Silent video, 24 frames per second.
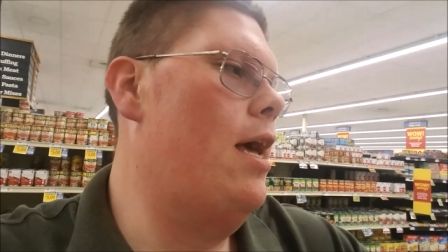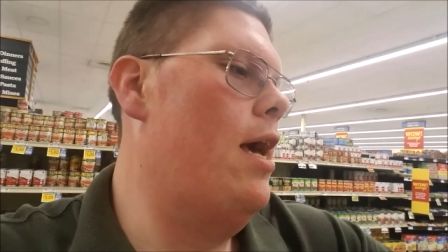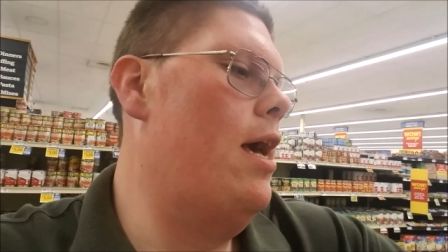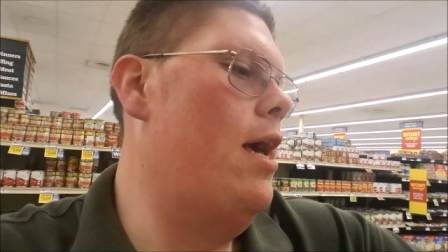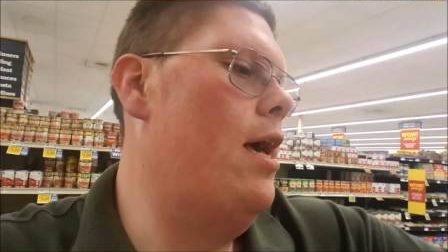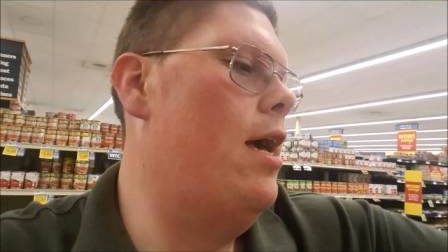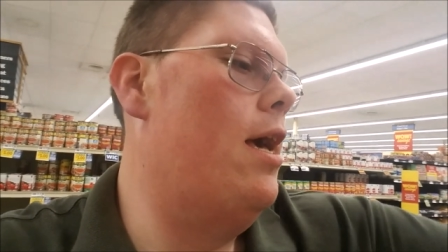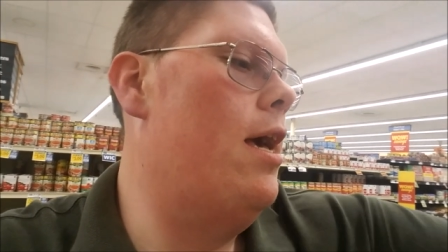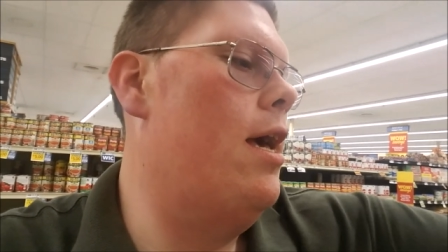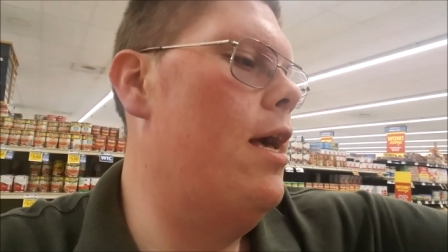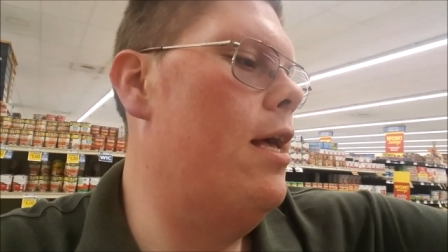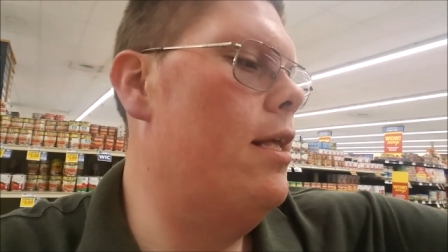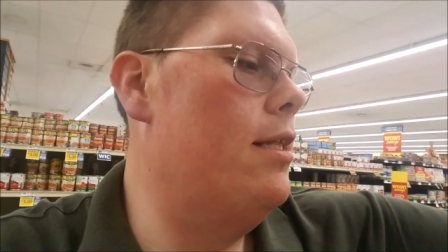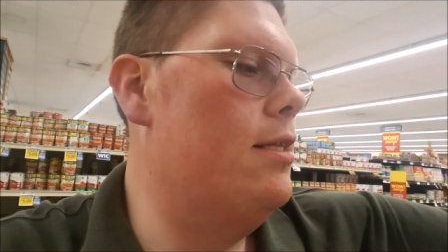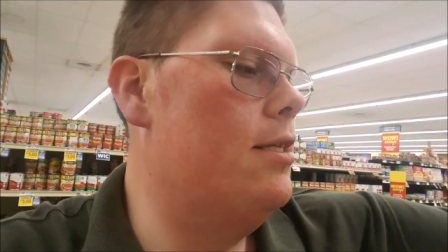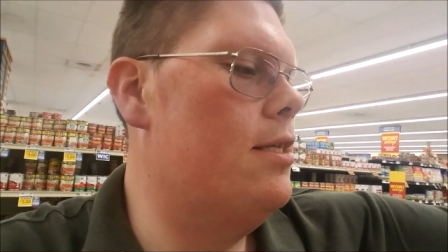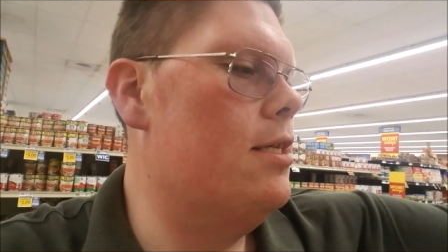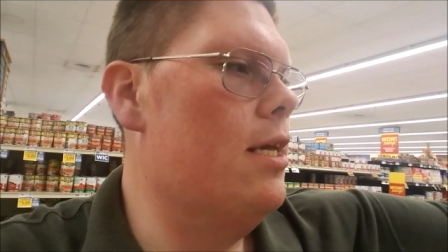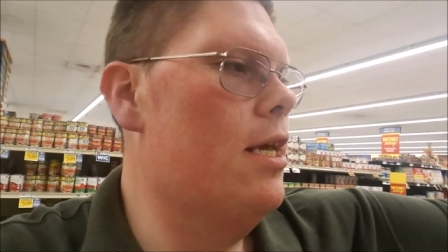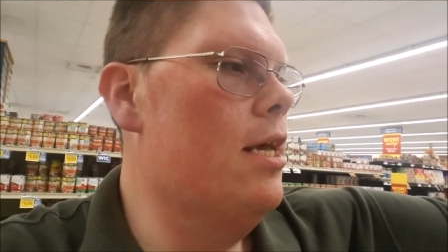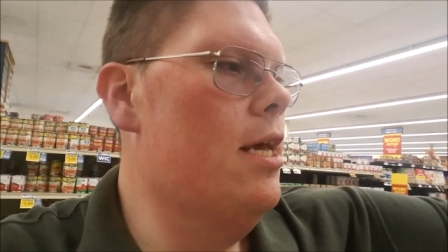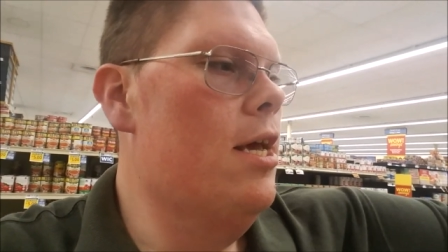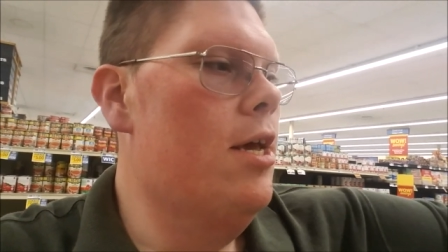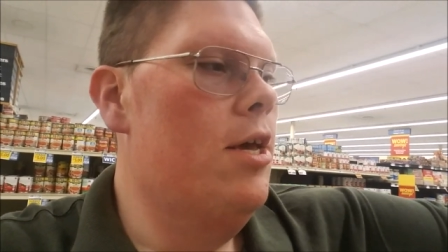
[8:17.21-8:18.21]

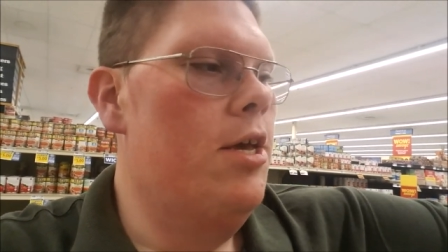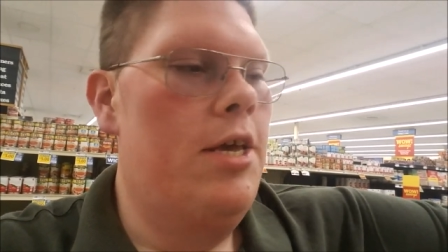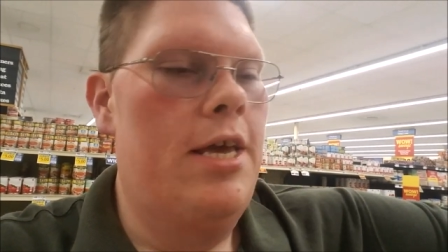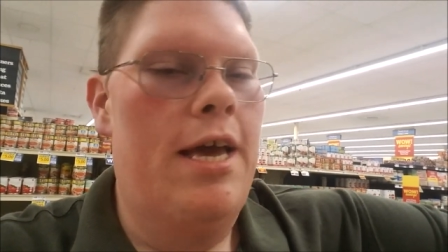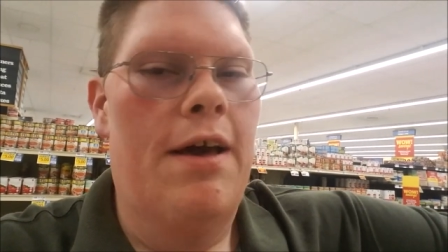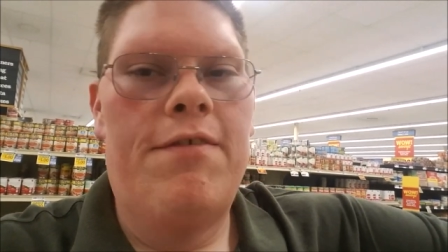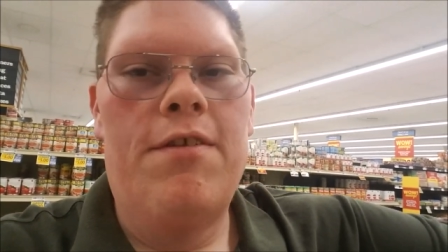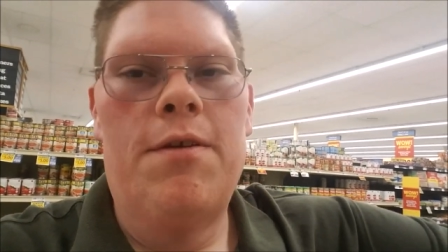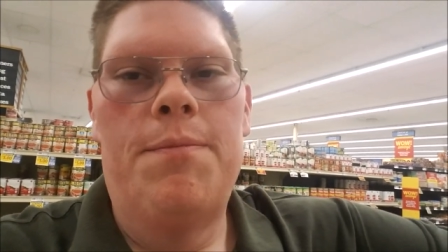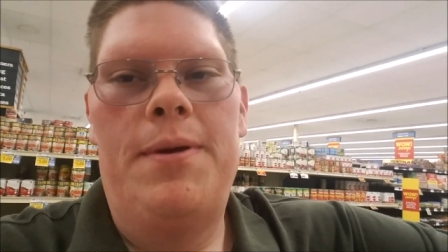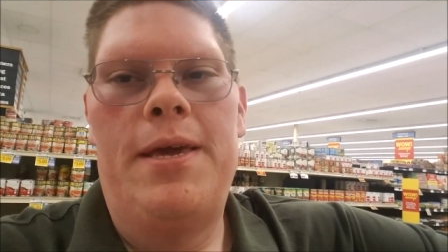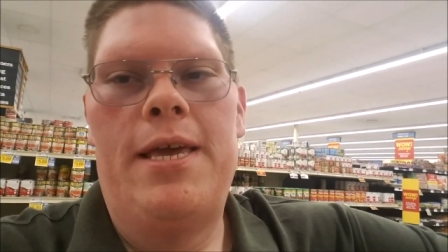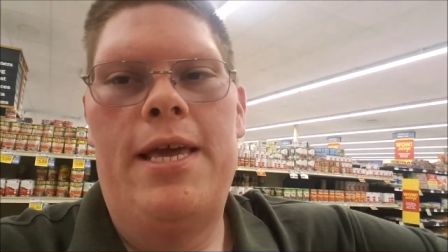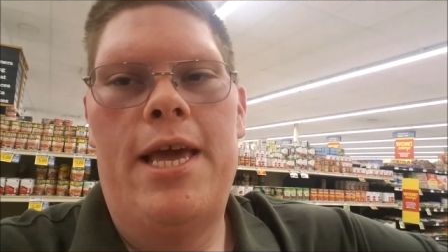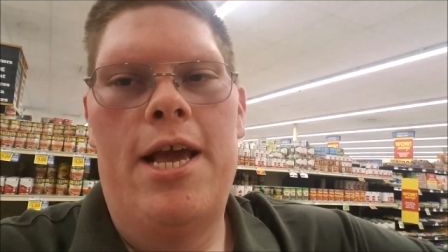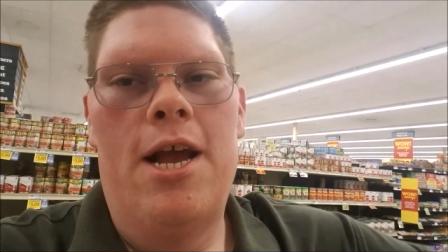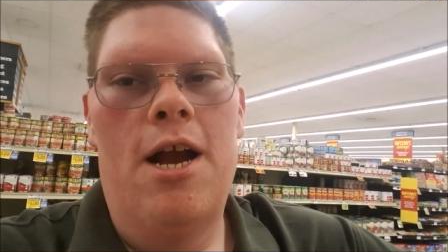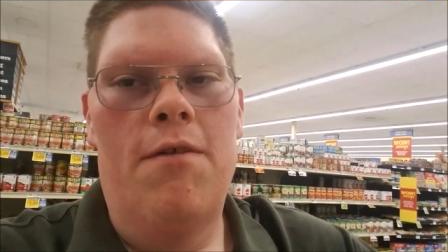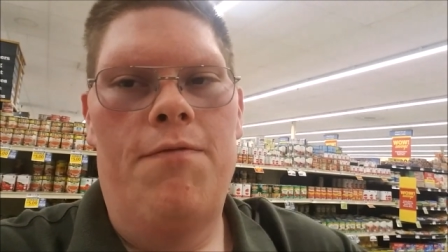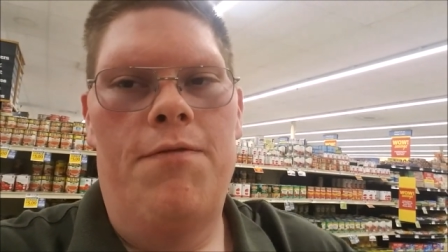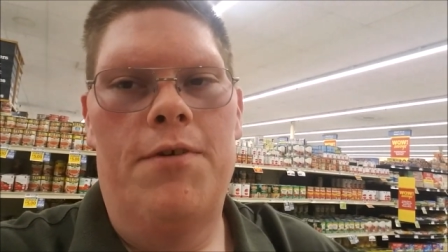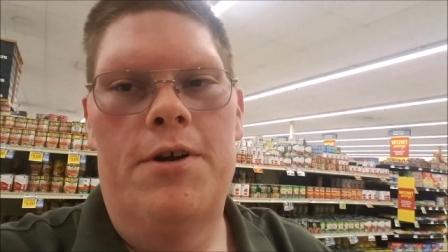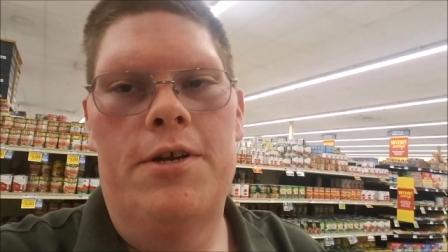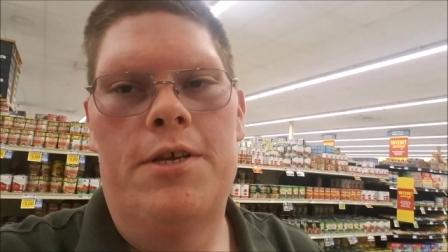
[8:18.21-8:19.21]
and you have to be
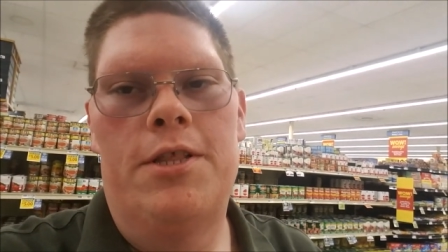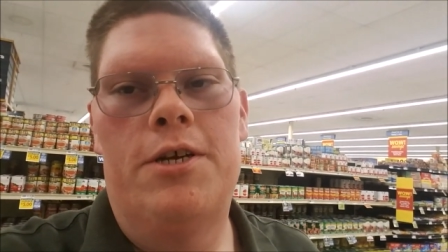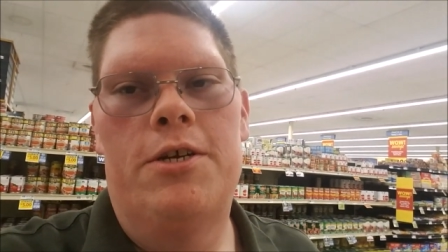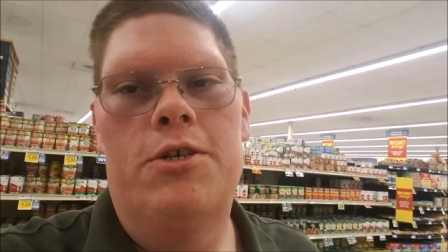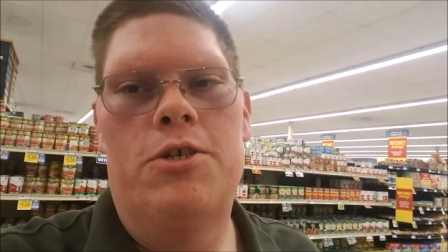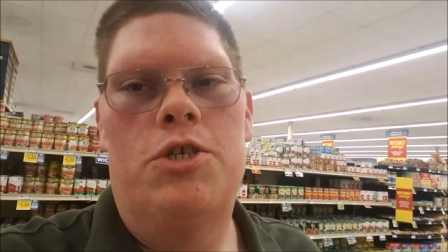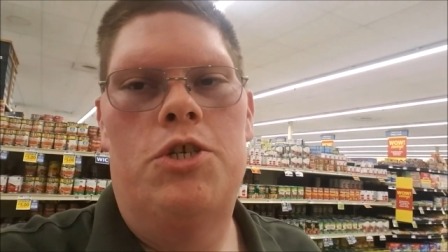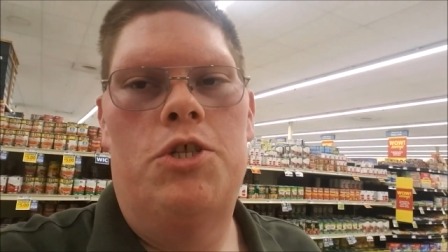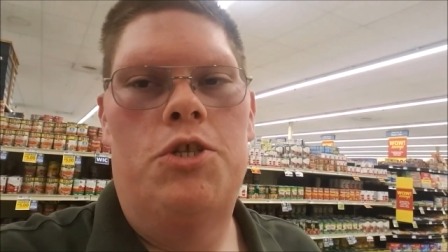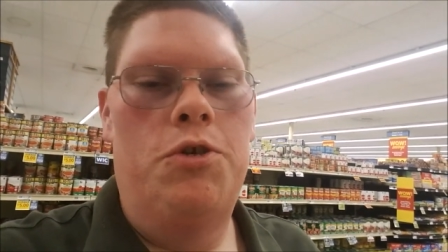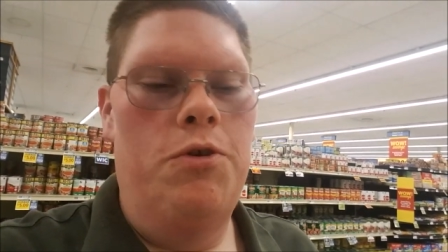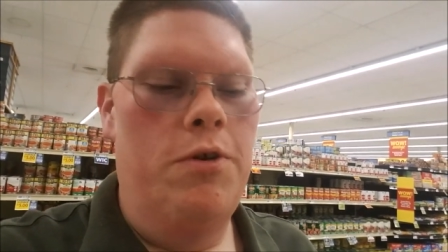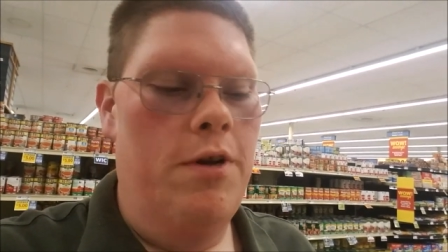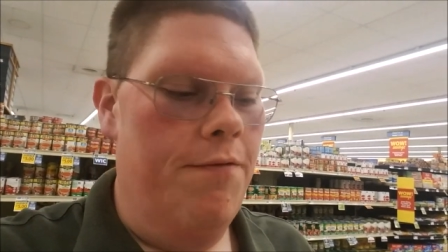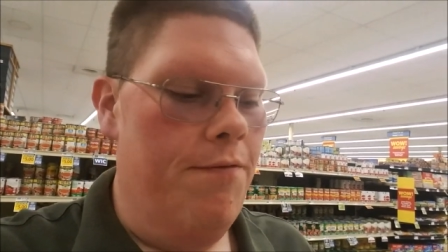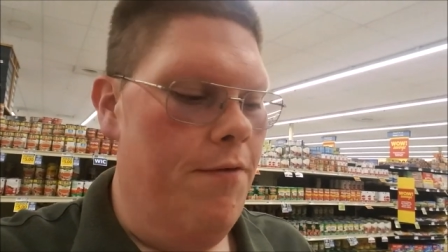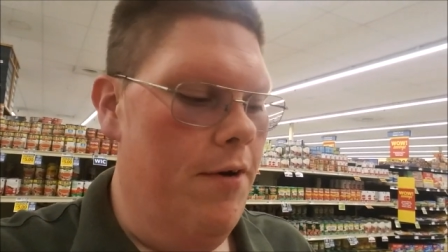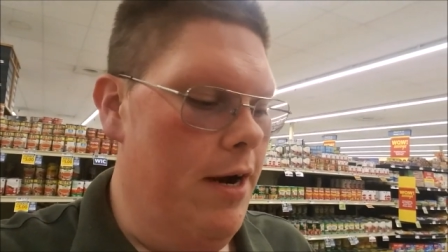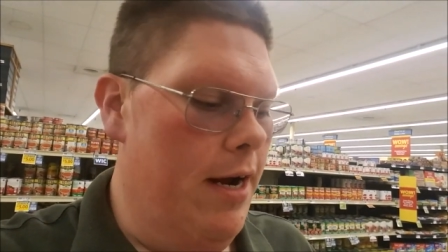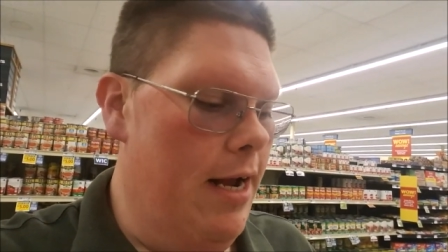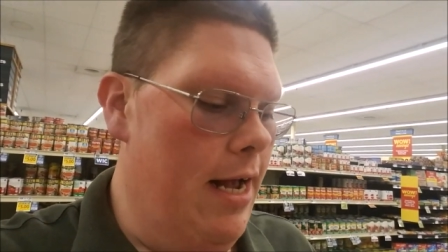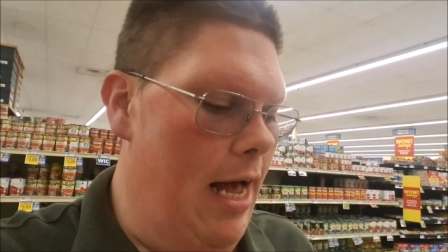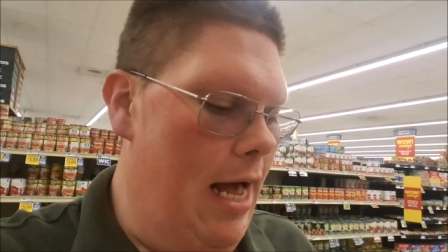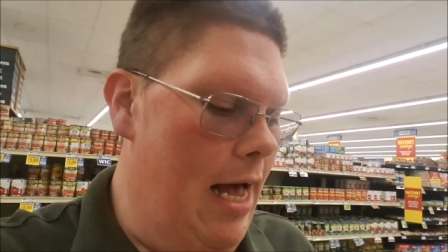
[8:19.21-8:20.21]
careful because there's two
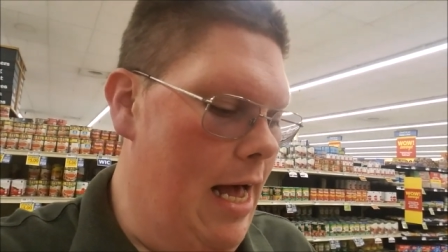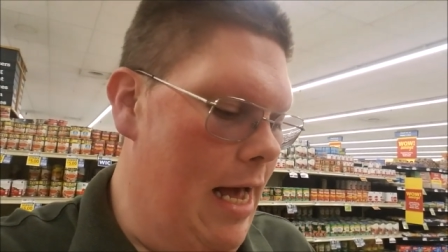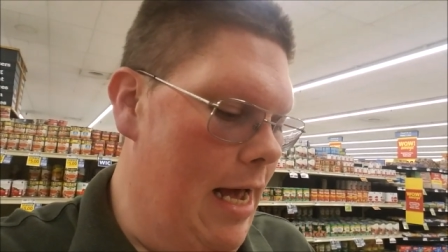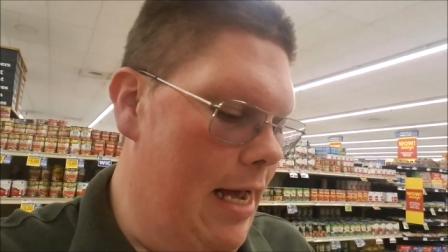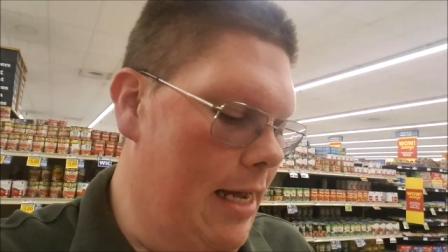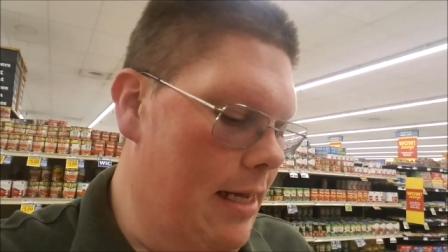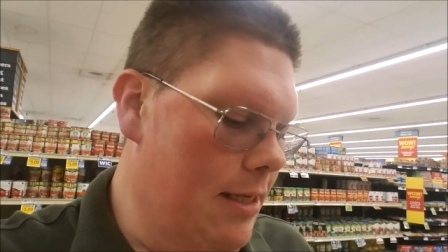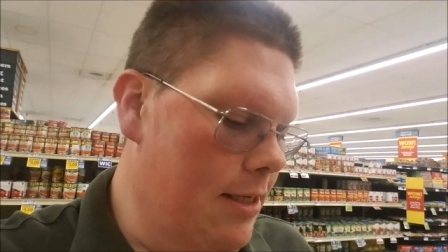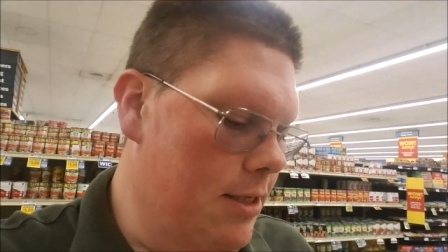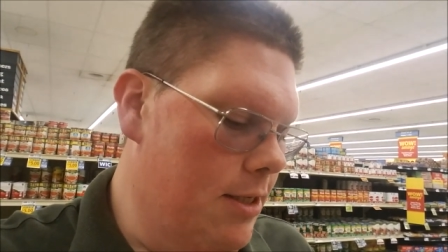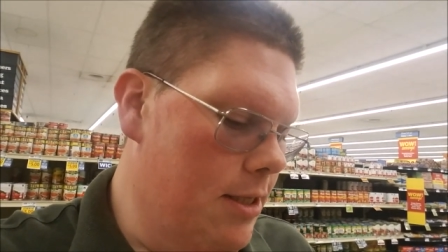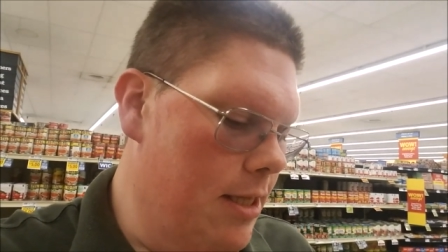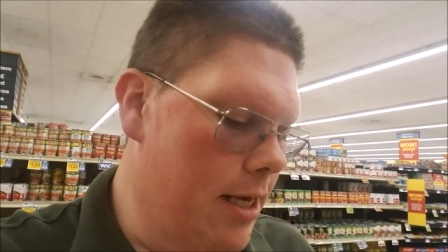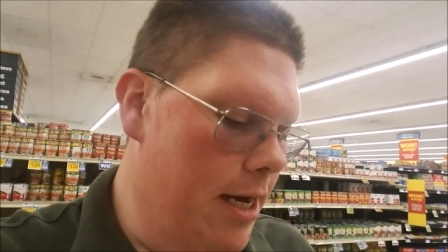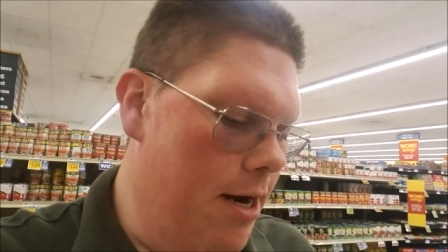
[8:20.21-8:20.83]
different kinds.